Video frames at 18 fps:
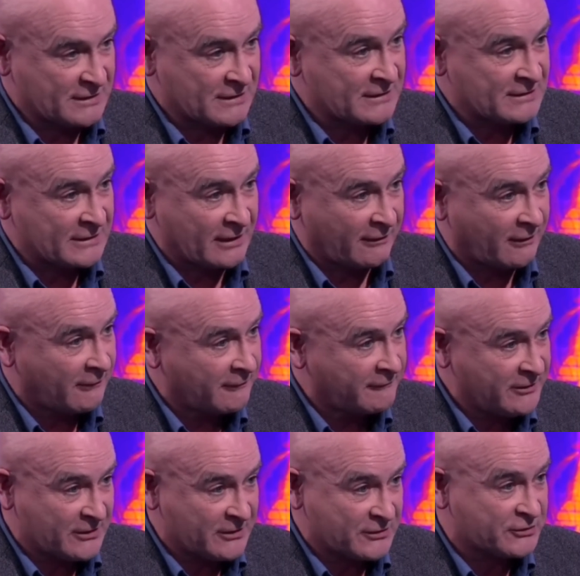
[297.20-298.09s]
just as there
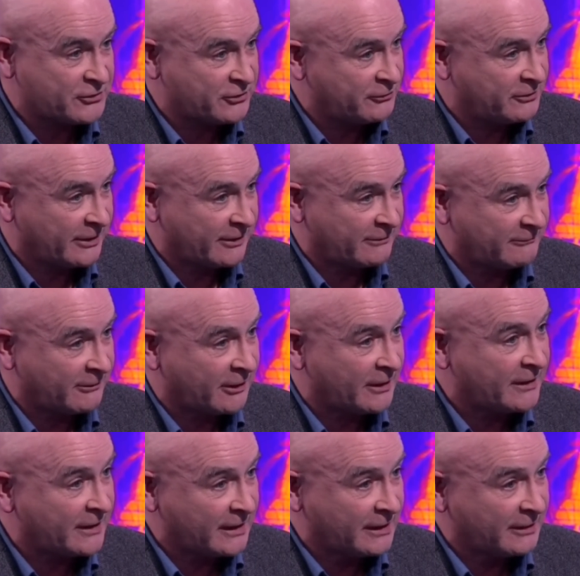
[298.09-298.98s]
are in this studio
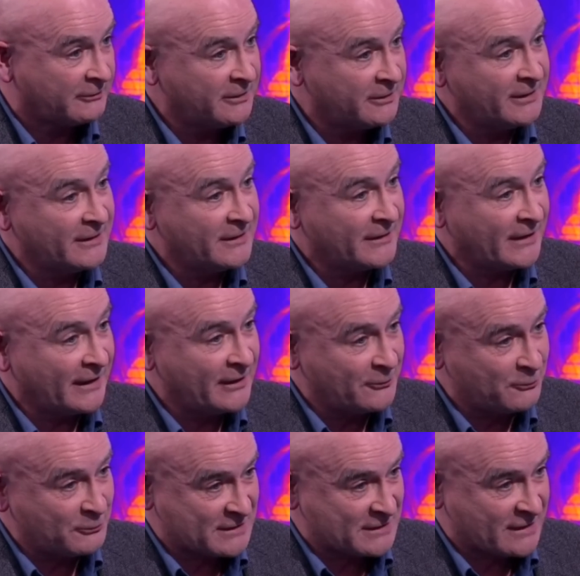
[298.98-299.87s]
right now.
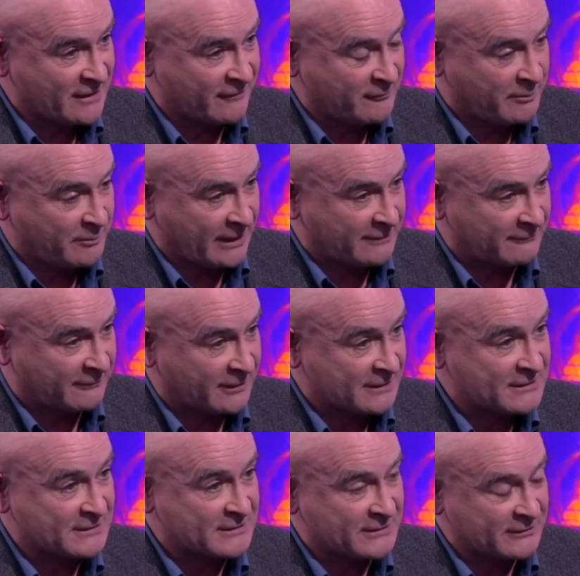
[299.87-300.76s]
They all deserve a pay
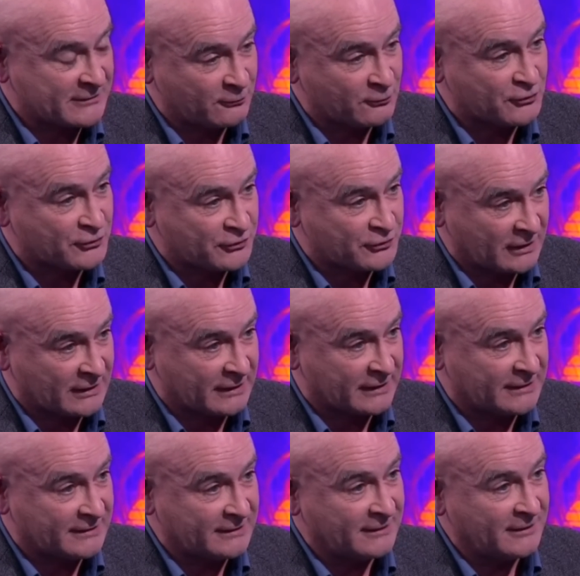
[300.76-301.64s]
rise because they're all
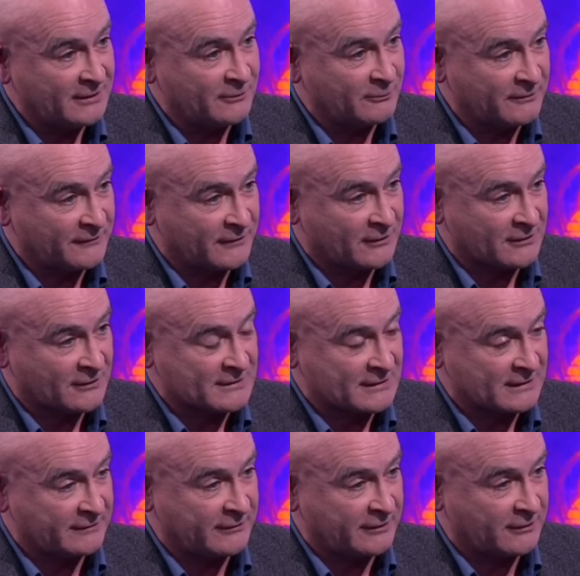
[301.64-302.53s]
struggling with the
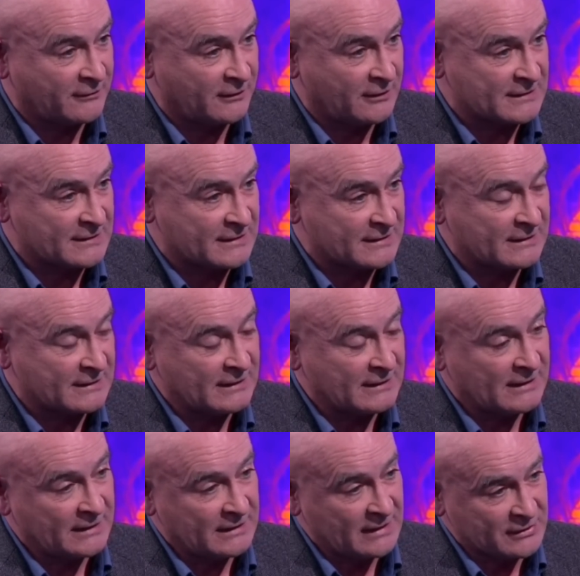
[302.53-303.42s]
cost of living crisis.
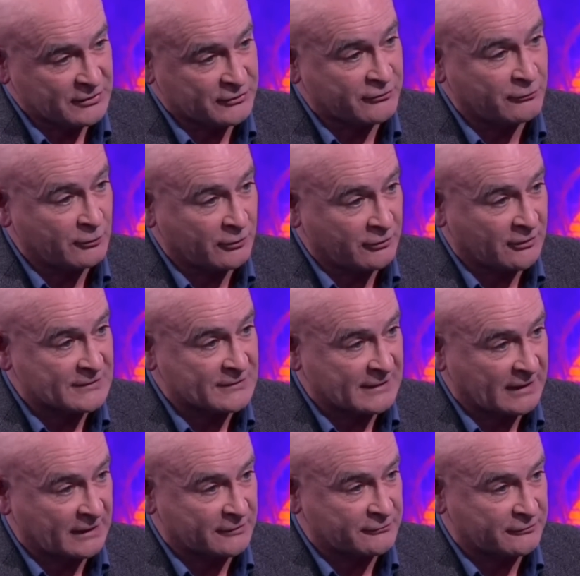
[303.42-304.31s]
And that's true
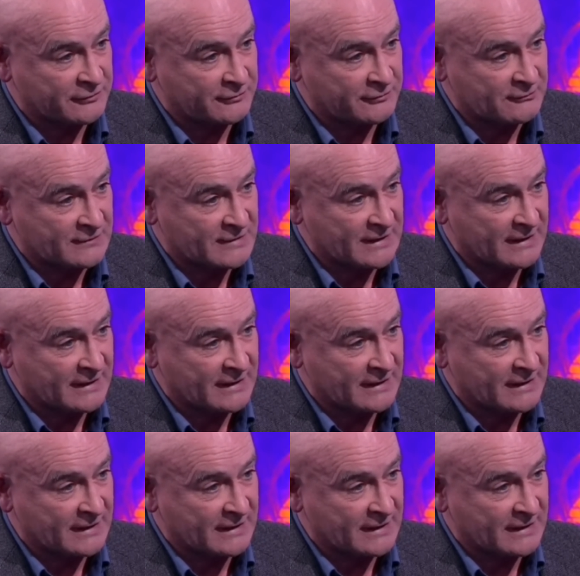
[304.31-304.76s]
across the country